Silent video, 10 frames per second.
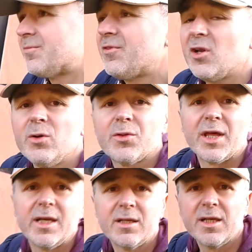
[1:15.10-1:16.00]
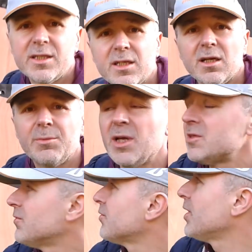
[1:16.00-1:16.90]
flow thing is a
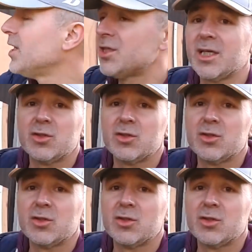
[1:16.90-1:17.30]
piece of 3-inch